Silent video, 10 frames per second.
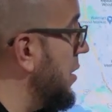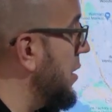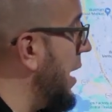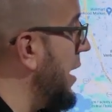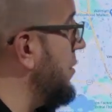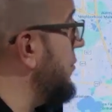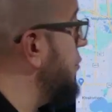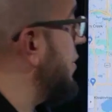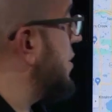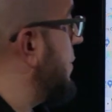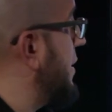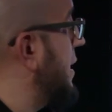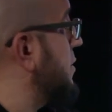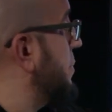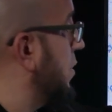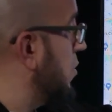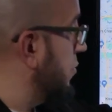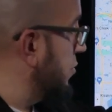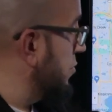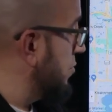kind of with some of that
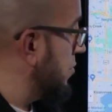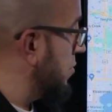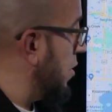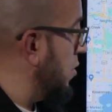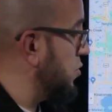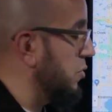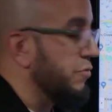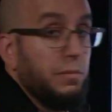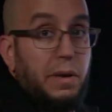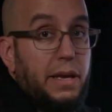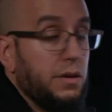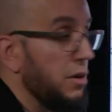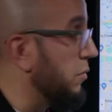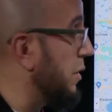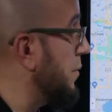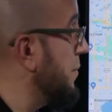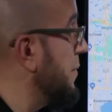spillover also from Lake Nona.